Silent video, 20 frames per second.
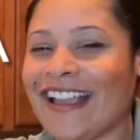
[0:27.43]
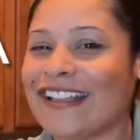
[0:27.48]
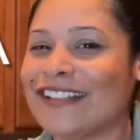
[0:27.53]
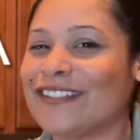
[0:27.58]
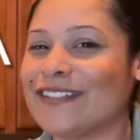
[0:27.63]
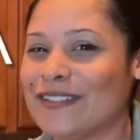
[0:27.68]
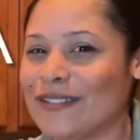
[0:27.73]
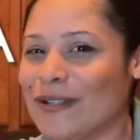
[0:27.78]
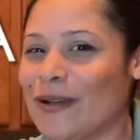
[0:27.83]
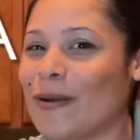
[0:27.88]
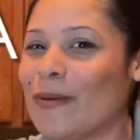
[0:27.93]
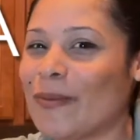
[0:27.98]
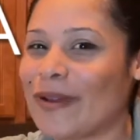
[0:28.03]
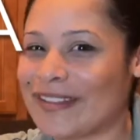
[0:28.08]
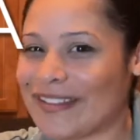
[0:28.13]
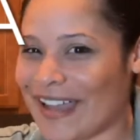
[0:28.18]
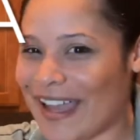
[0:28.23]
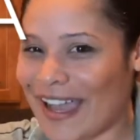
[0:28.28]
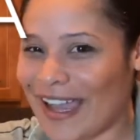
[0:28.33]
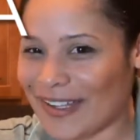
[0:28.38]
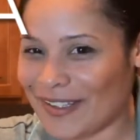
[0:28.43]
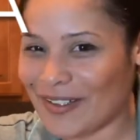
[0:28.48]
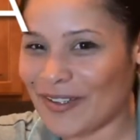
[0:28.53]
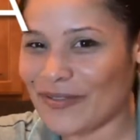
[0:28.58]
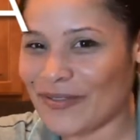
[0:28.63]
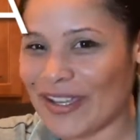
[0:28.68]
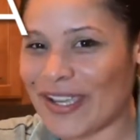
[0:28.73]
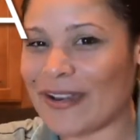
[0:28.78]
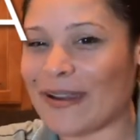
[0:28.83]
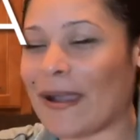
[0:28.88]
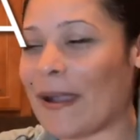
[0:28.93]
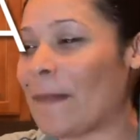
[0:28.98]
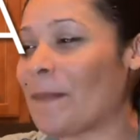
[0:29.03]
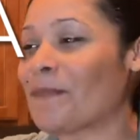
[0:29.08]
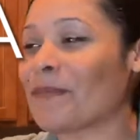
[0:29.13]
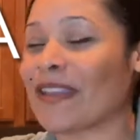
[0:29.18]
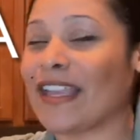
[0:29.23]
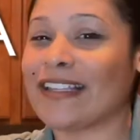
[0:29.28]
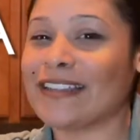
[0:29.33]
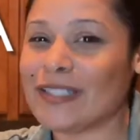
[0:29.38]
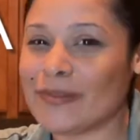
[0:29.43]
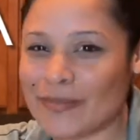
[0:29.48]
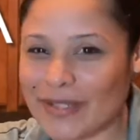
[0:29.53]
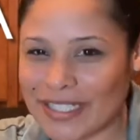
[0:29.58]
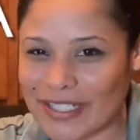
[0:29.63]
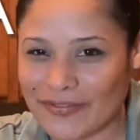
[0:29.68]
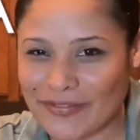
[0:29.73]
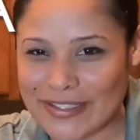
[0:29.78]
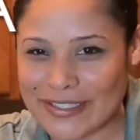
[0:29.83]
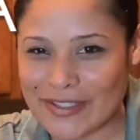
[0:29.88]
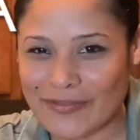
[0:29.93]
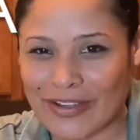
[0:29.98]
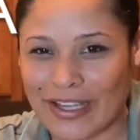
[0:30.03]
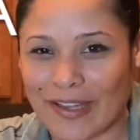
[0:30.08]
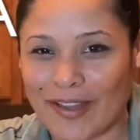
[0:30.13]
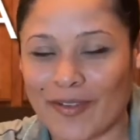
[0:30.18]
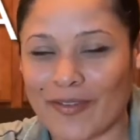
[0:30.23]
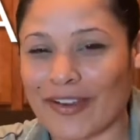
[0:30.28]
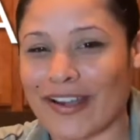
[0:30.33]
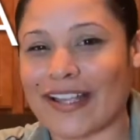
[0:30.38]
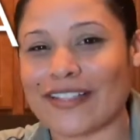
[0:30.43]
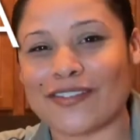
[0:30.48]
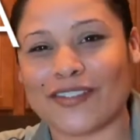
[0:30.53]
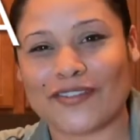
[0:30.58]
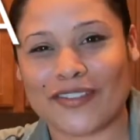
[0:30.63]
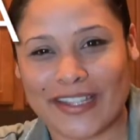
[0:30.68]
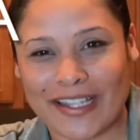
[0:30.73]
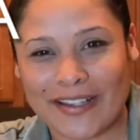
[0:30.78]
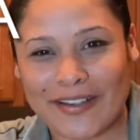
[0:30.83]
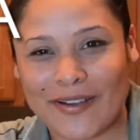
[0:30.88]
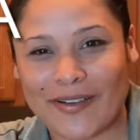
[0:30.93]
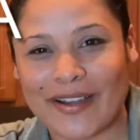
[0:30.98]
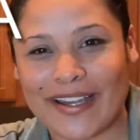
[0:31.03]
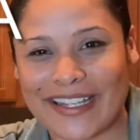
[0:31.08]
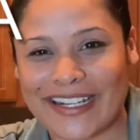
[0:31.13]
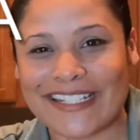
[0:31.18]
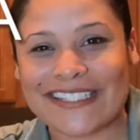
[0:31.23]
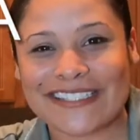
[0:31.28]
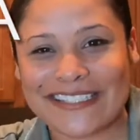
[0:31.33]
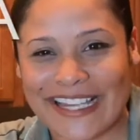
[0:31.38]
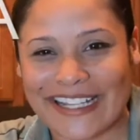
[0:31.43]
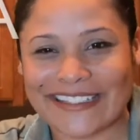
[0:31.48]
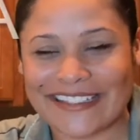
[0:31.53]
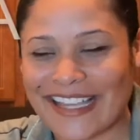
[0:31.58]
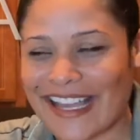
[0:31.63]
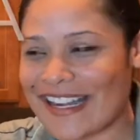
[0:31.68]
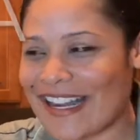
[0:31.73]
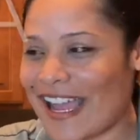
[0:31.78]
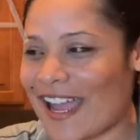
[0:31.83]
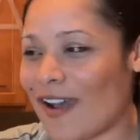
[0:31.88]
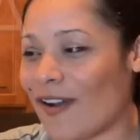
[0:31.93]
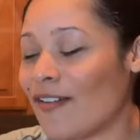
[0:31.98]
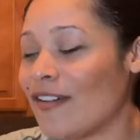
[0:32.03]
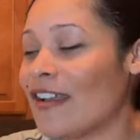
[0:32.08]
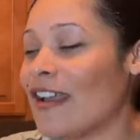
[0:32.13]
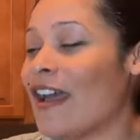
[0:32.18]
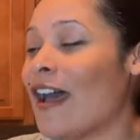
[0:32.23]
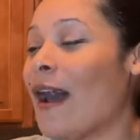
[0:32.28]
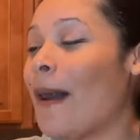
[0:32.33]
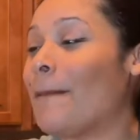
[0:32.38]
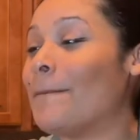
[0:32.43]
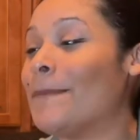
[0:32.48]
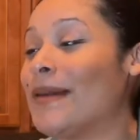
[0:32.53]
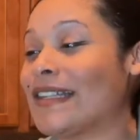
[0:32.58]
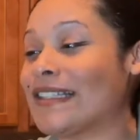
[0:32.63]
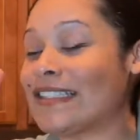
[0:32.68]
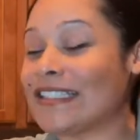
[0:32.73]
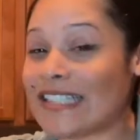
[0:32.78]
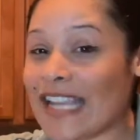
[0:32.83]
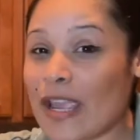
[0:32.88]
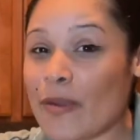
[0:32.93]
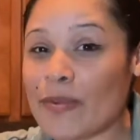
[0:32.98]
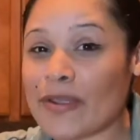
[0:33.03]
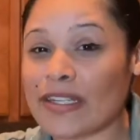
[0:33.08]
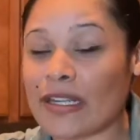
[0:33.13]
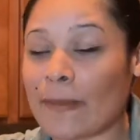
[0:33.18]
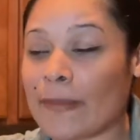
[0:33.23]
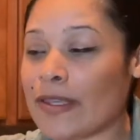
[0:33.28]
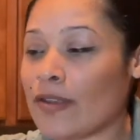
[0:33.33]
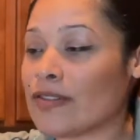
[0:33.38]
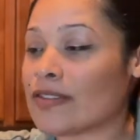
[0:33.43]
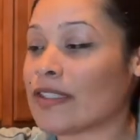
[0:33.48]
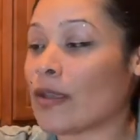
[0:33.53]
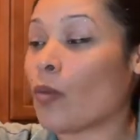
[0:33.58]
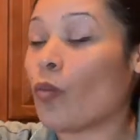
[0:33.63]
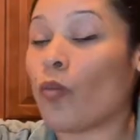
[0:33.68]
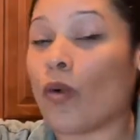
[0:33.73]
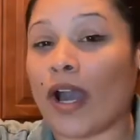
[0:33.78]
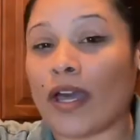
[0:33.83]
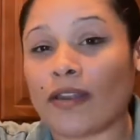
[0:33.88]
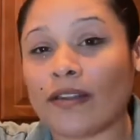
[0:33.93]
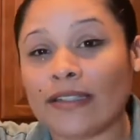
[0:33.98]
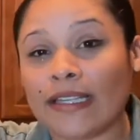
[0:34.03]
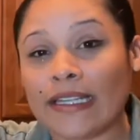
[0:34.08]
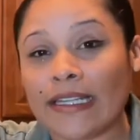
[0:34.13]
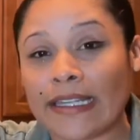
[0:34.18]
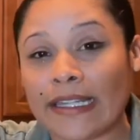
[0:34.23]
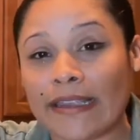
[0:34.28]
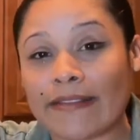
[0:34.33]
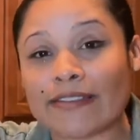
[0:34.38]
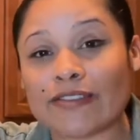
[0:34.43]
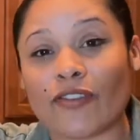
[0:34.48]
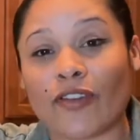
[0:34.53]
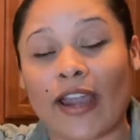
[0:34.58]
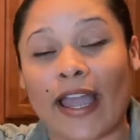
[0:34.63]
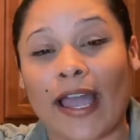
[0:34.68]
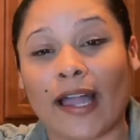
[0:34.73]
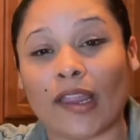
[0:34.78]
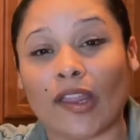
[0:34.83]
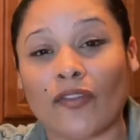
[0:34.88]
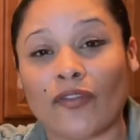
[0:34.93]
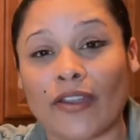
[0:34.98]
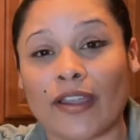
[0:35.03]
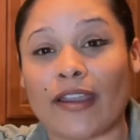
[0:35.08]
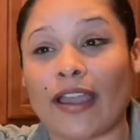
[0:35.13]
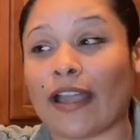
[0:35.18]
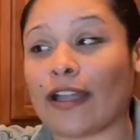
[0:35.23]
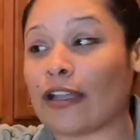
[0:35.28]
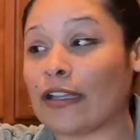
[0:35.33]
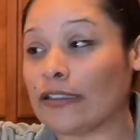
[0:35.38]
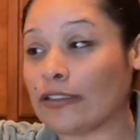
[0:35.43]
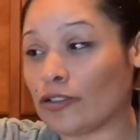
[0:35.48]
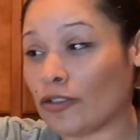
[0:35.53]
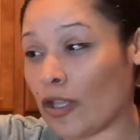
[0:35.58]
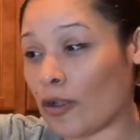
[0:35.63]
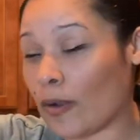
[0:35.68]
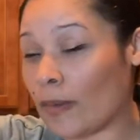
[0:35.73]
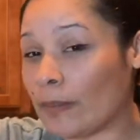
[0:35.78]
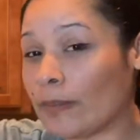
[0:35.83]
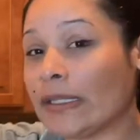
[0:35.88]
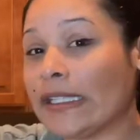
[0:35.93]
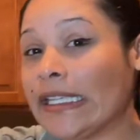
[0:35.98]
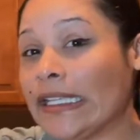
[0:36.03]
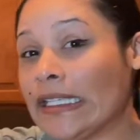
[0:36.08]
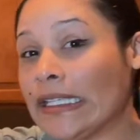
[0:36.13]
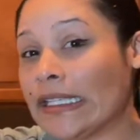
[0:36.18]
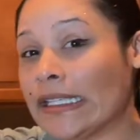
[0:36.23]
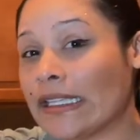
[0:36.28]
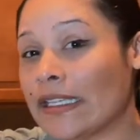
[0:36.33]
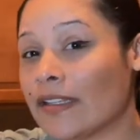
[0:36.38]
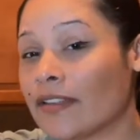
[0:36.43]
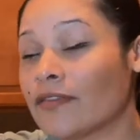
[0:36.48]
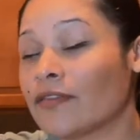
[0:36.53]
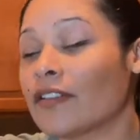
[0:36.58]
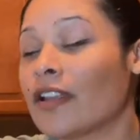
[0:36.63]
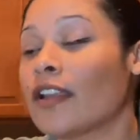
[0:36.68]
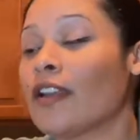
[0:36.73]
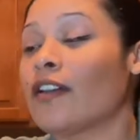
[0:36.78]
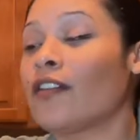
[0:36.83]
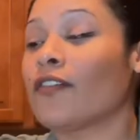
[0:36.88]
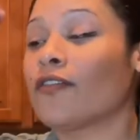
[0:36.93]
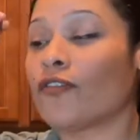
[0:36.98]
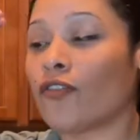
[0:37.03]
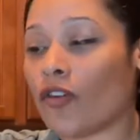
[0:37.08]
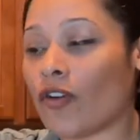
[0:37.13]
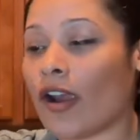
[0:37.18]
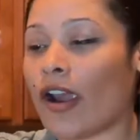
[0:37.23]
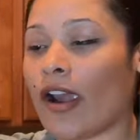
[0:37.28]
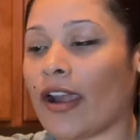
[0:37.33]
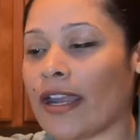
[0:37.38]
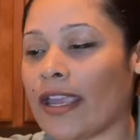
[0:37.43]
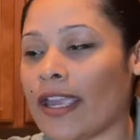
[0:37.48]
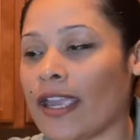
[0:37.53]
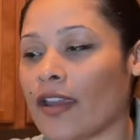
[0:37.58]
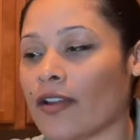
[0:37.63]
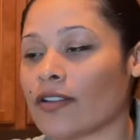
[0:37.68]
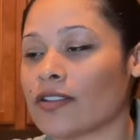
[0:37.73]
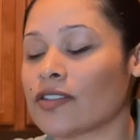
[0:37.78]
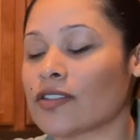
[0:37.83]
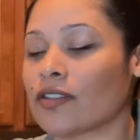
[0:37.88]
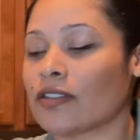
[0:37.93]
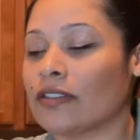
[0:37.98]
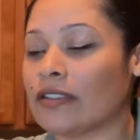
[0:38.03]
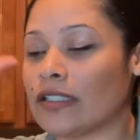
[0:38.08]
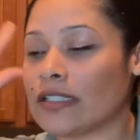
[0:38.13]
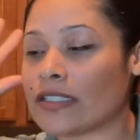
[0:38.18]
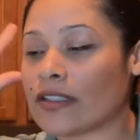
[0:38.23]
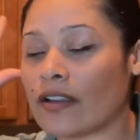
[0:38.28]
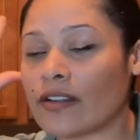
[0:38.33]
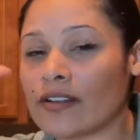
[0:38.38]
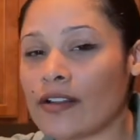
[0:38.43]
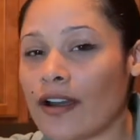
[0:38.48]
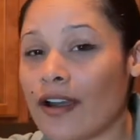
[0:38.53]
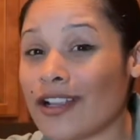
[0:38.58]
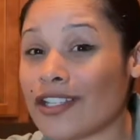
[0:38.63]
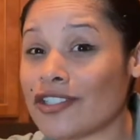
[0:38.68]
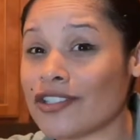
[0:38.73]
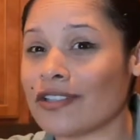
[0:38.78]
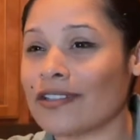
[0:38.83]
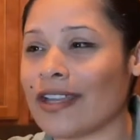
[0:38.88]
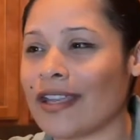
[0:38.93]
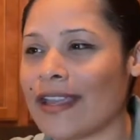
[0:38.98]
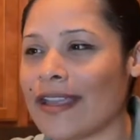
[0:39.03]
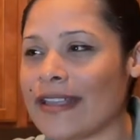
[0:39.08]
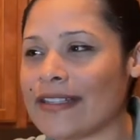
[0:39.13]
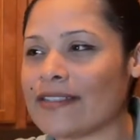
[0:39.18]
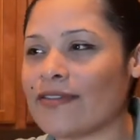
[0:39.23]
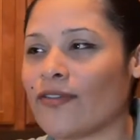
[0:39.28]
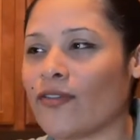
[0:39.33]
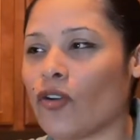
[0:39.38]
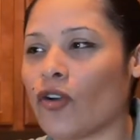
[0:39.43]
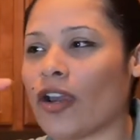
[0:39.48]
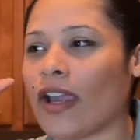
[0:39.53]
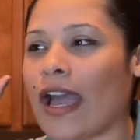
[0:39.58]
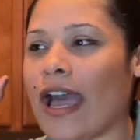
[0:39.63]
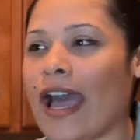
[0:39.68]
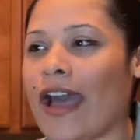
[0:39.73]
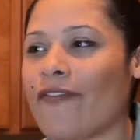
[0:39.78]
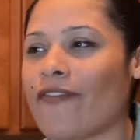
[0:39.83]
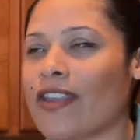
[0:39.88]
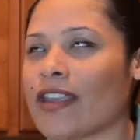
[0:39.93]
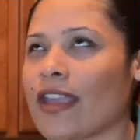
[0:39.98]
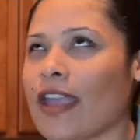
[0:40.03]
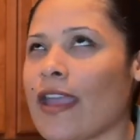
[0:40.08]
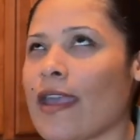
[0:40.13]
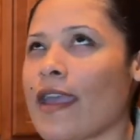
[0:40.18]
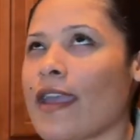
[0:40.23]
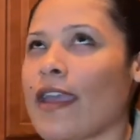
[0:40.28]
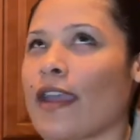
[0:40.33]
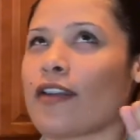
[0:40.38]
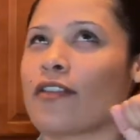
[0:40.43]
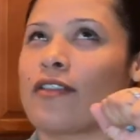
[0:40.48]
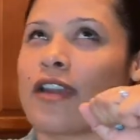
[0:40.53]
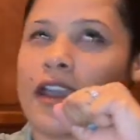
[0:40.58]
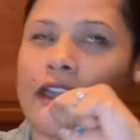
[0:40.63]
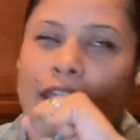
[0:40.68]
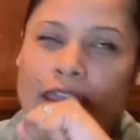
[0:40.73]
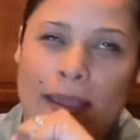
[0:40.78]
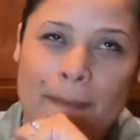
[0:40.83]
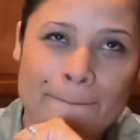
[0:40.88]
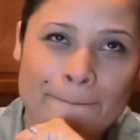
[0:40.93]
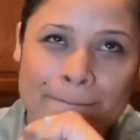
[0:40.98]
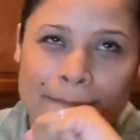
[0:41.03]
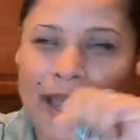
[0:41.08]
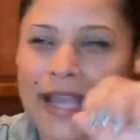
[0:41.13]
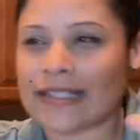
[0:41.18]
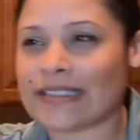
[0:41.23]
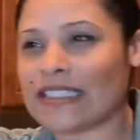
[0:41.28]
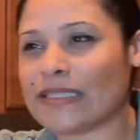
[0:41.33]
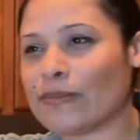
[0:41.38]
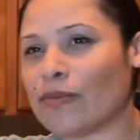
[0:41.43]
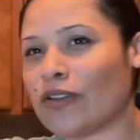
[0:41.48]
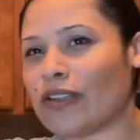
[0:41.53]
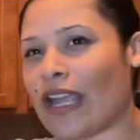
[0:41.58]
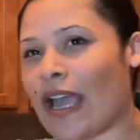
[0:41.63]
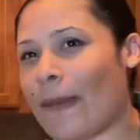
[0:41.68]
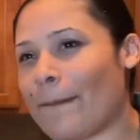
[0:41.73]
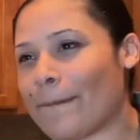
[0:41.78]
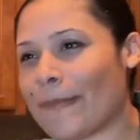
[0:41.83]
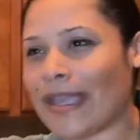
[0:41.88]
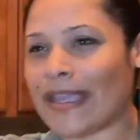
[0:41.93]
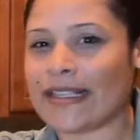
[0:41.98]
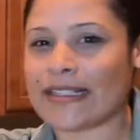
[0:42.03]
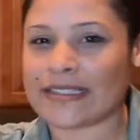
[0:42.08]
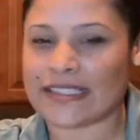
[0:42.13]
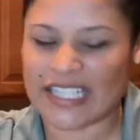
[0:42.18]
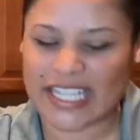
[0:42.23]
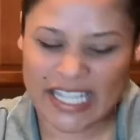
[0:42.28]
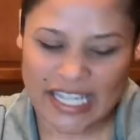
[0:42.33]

do with aloe vera and the benefits of aloe vera, so you can go ahead and check that out. But today we're gonna be using one of the leaves for aloe vera, the complete leaf, for our hair. So this concoction is for having a maximum, amazing,